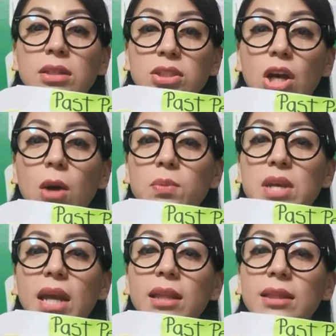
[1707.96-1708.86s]

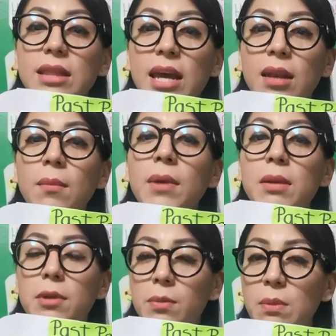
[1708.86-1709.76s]
subject, then
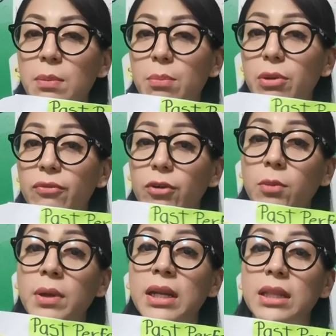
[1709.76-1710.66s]
my verb in PP
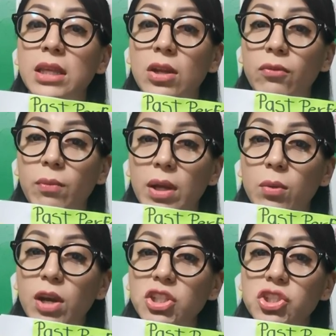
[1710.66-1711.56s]
form, and at the end of my
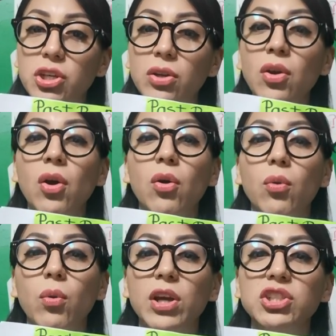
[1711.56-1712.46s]
question
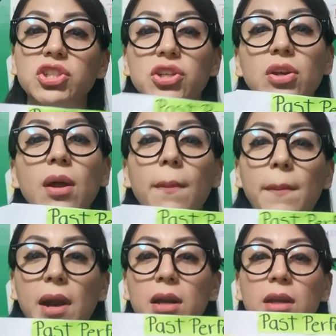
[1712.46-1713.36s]

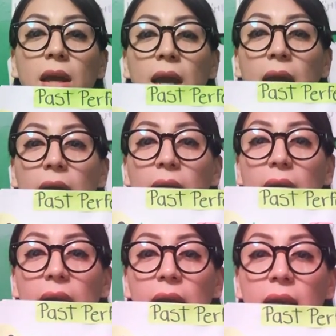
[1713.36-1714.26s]
mark.
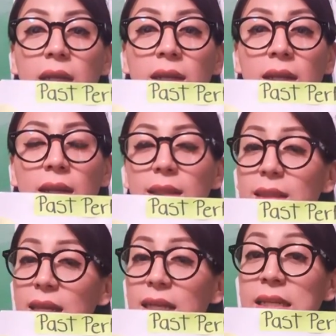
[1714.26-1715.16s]
And
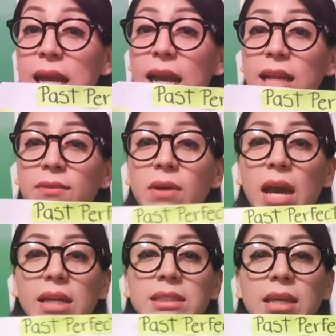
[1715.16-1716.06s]
then in negative,
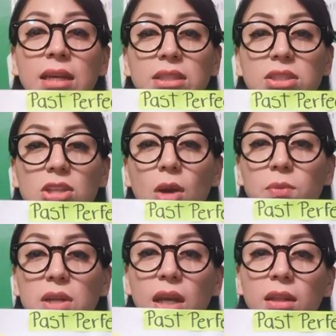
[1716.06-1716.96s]
guys,
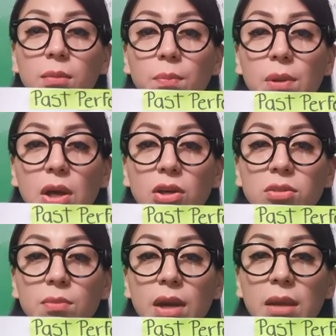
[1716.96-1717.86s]
subject
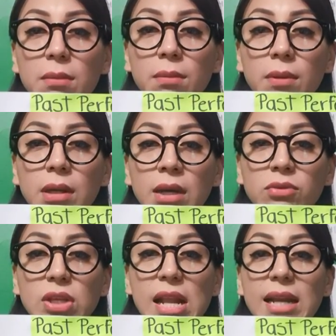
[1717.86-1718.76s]
plus my
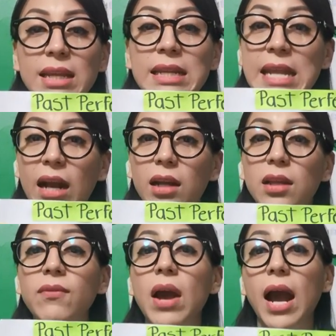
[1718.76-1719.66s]
auxiliary
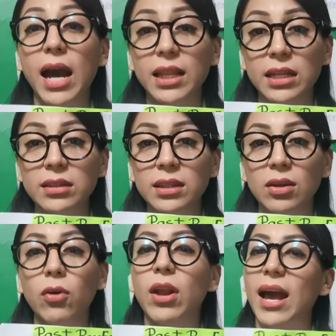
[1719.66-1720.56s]
negative, hadn't
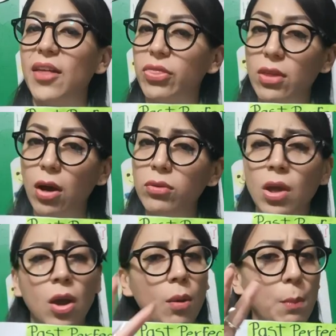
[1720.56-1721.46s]
or had not,
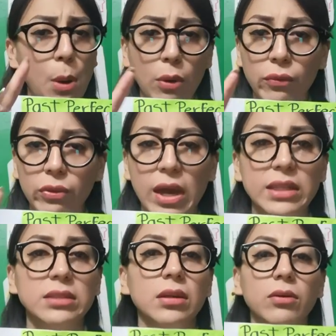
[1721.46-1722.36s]
both
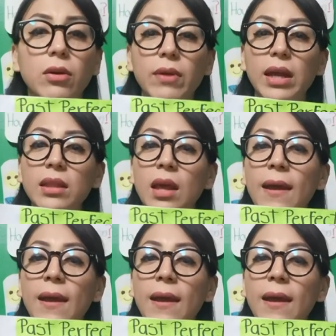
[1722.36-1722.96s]
cases are correct,